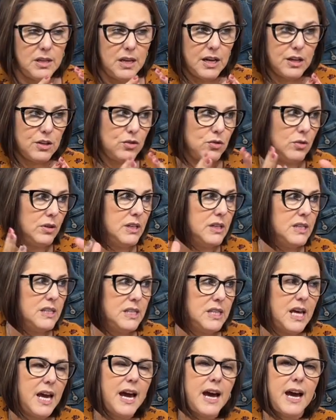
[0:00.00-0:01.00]
extra is
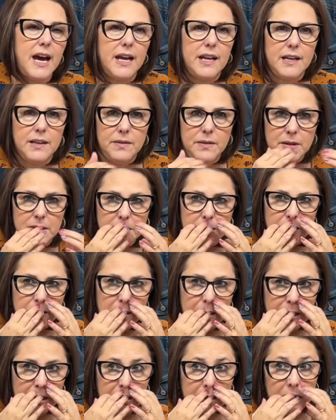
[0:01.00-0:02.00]
that and this and
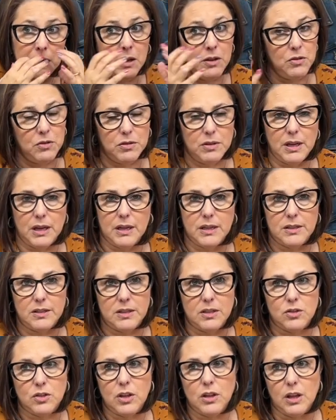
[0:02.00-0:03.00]
that and the other thing because
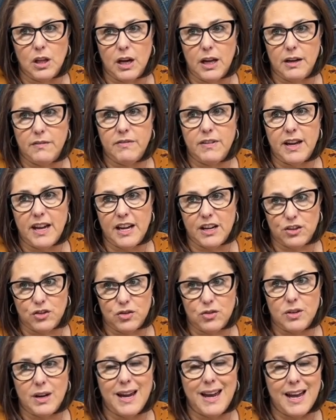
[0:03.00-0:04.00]
there's a lot of
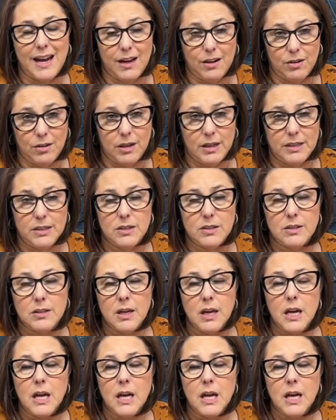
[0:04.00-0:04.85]
extra add-ons.